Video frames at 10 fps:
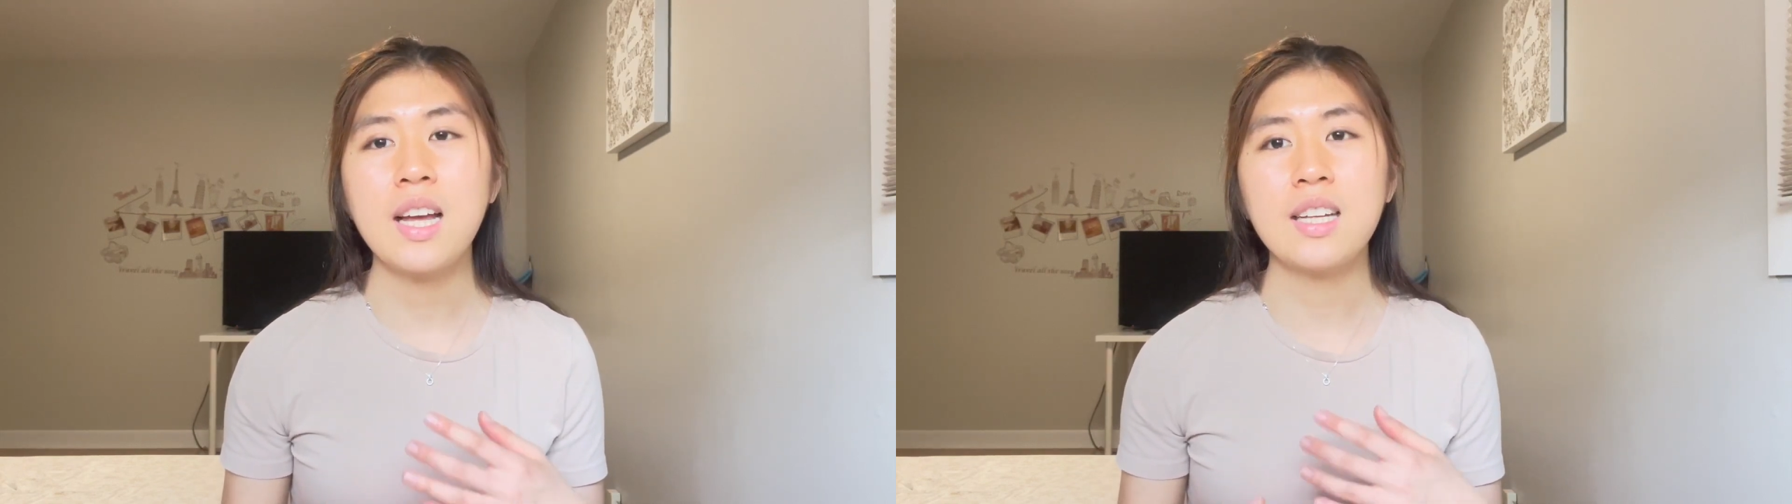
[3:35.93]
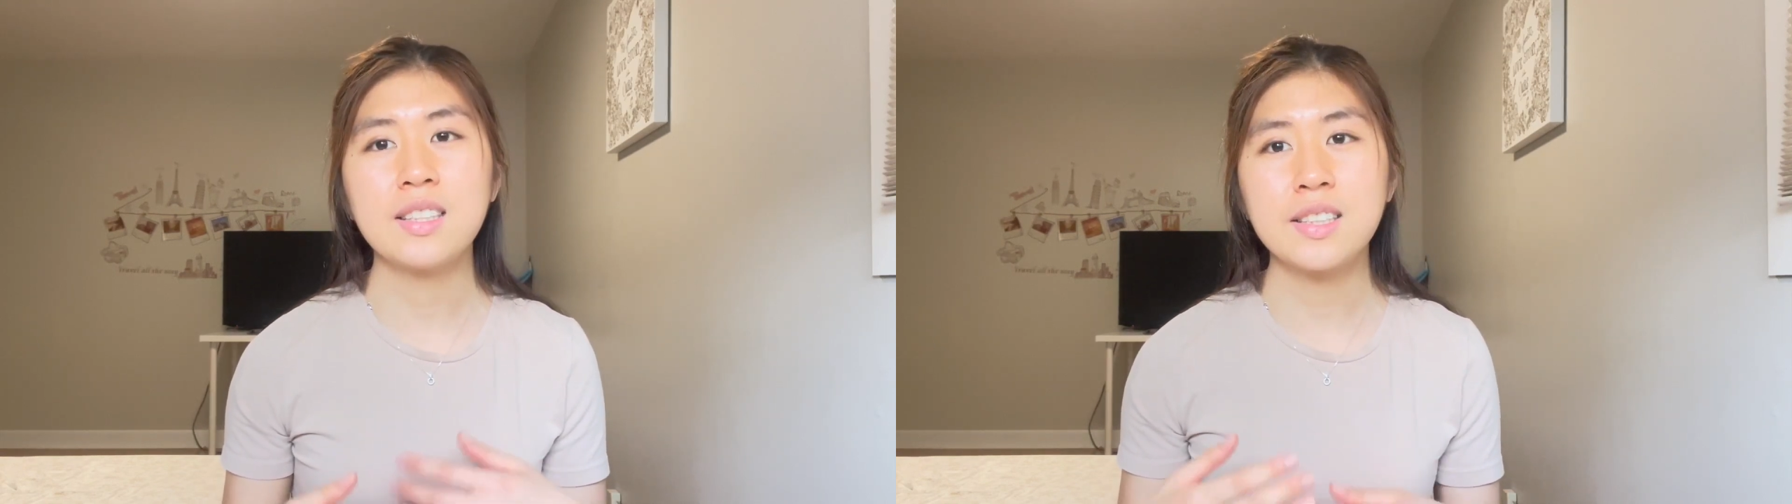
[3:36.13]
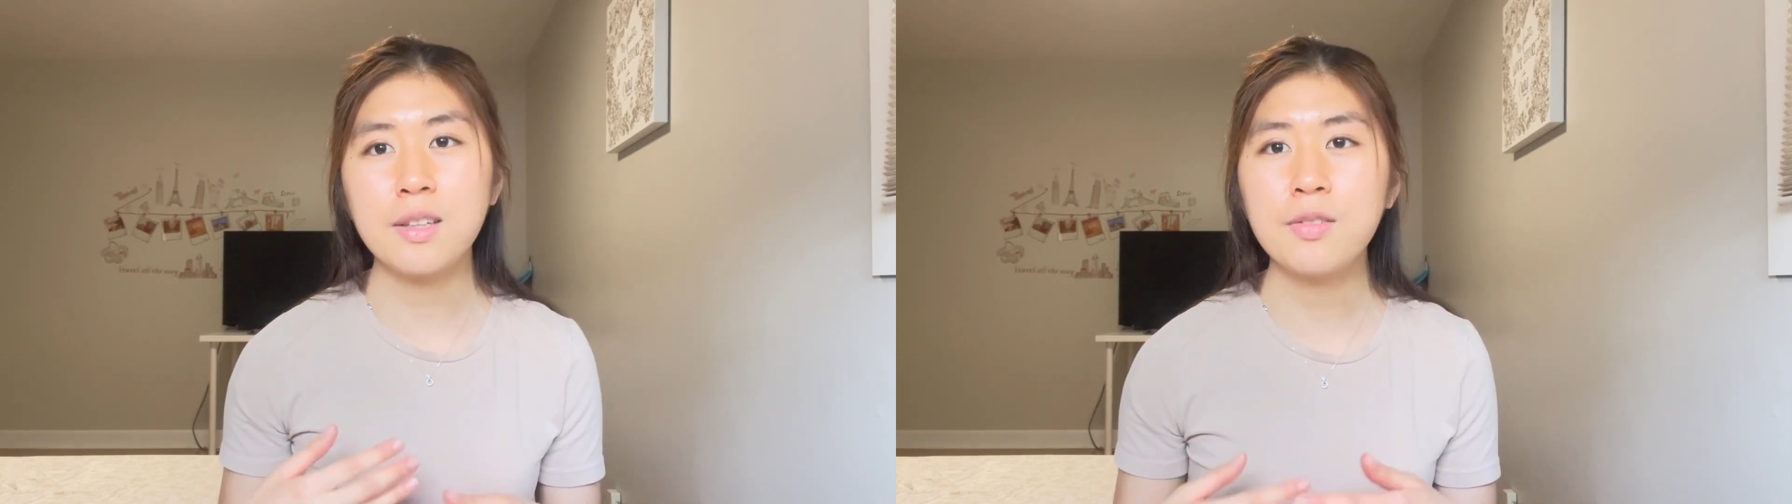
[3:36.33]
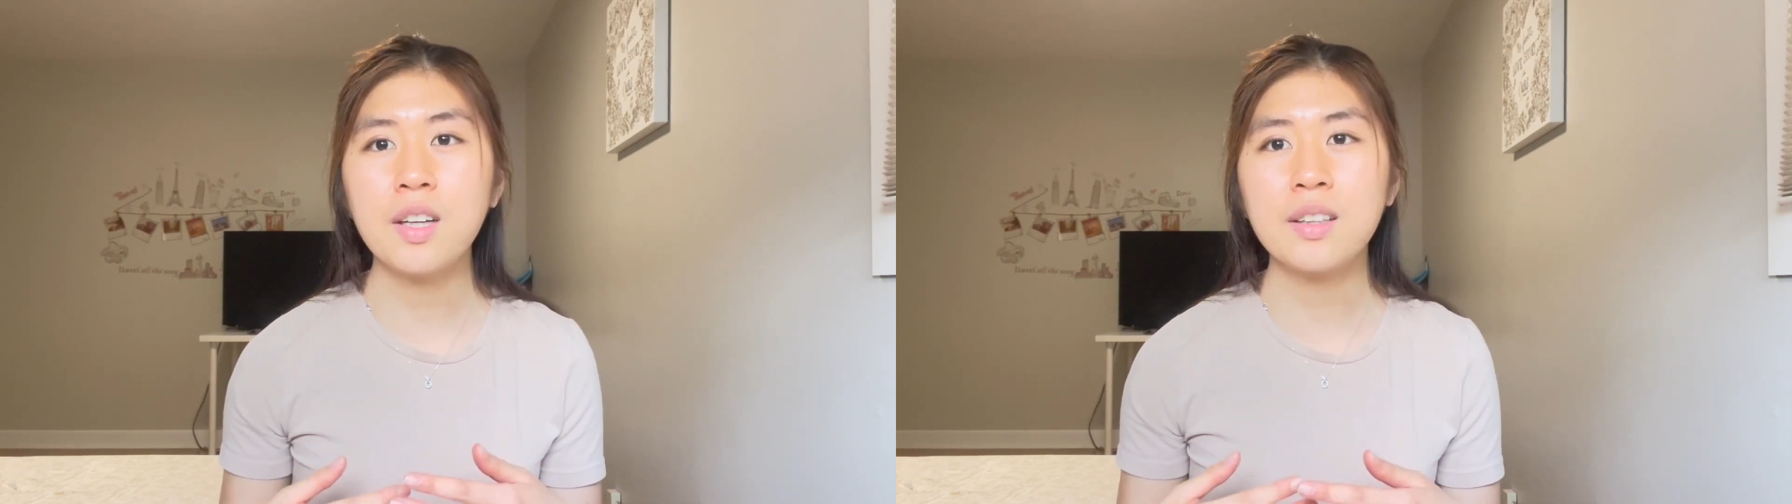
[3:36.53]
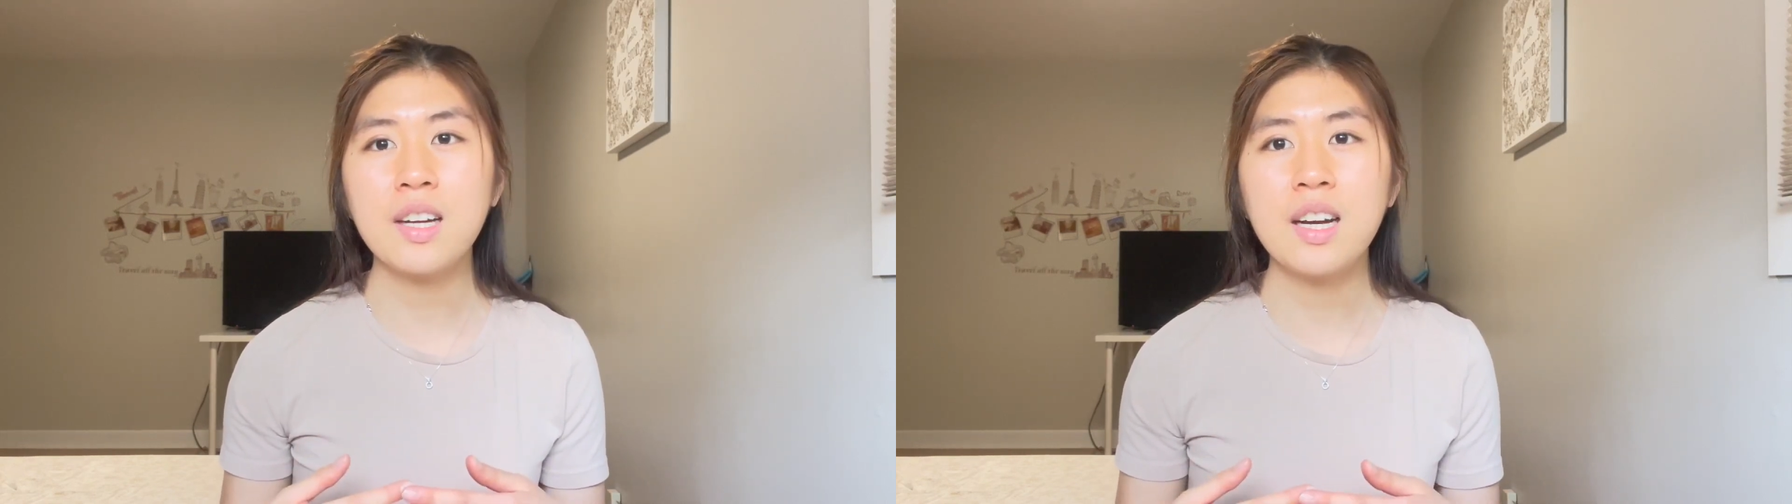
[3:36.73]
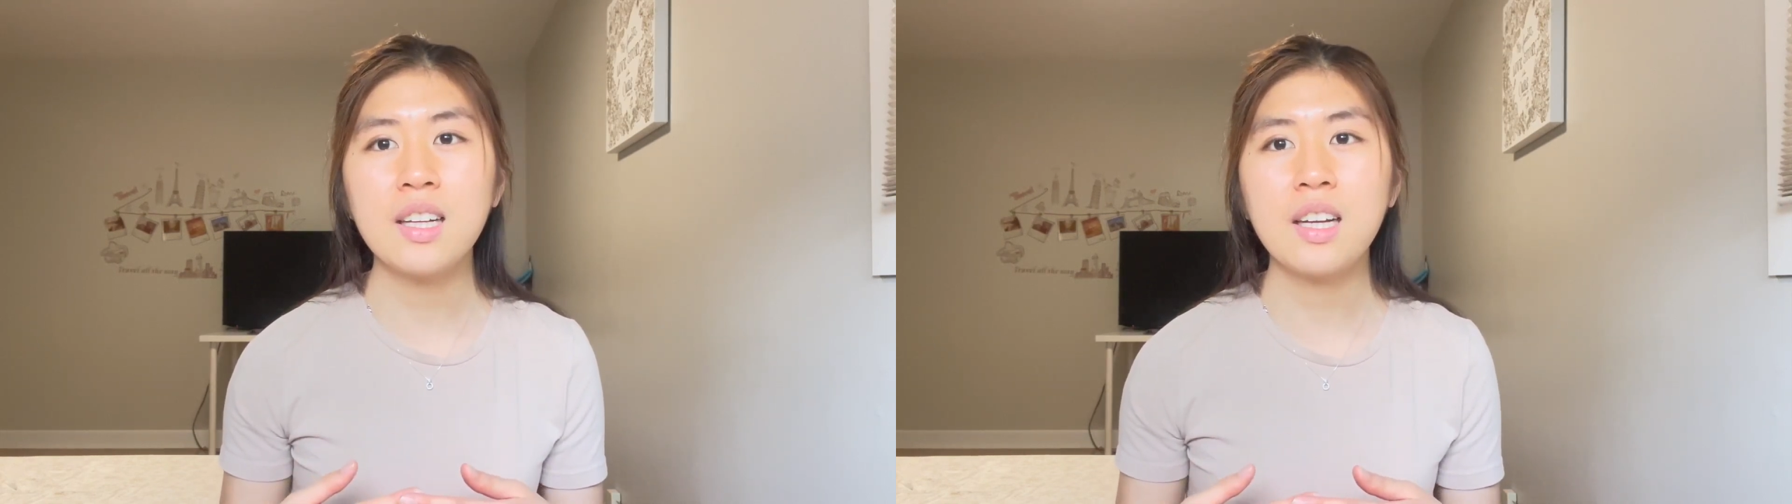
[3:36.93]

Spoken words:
and stuff like that,